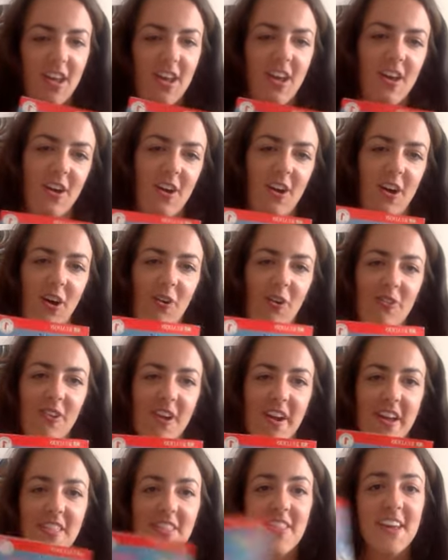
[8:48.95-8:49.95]
All
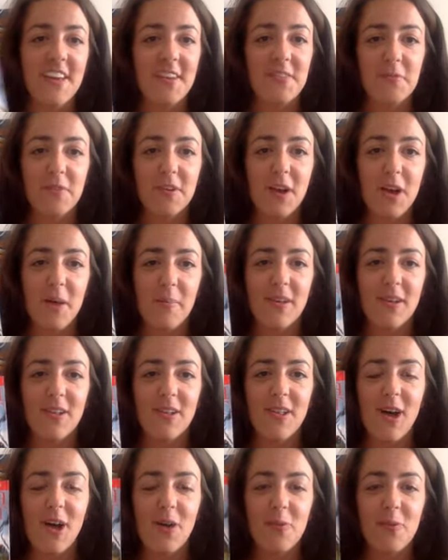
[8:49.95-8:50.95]
right, thanks for coming
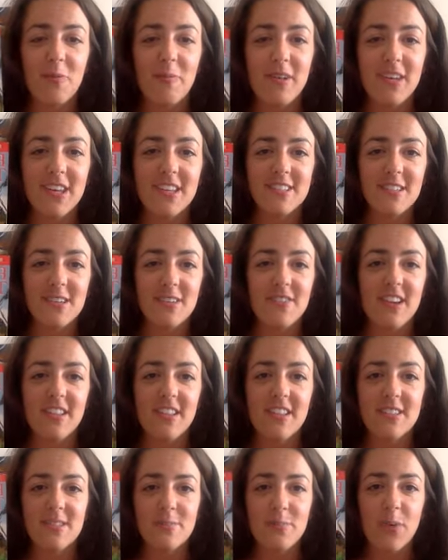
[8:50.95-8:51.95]
along with me as I read
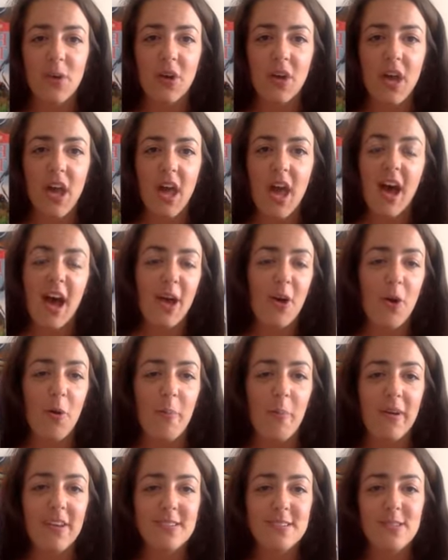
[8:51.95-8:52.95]
this book. I hope
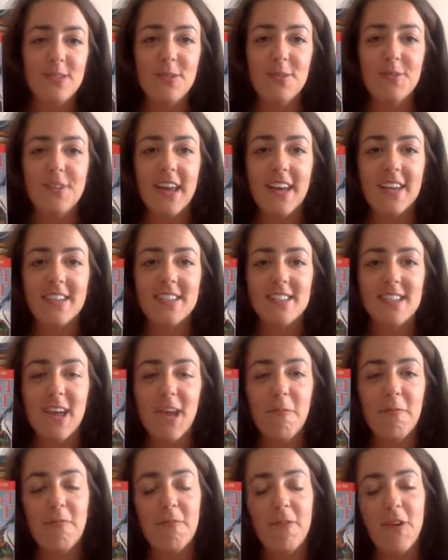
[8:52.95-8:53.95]
I'll see you next
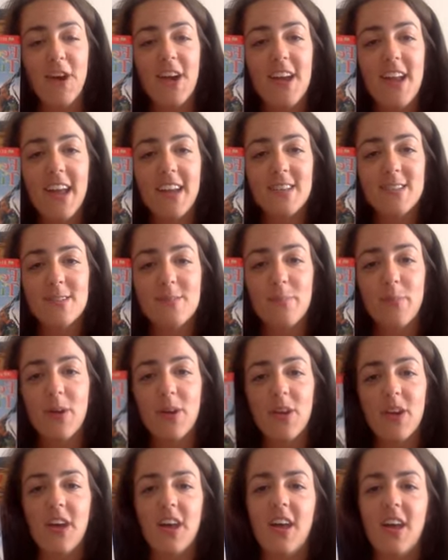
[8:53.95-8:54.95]
time for our next book.
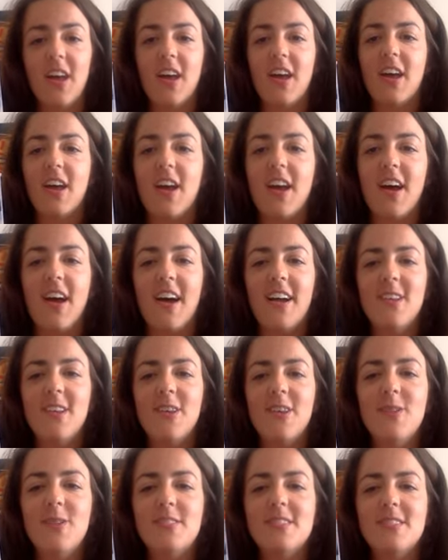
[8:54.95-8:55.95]

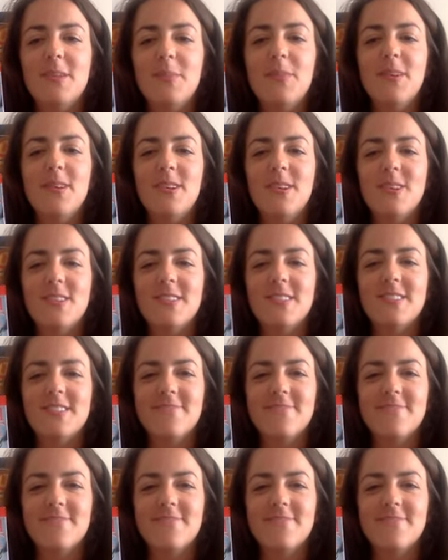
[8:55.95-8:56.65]
Adios, amigos.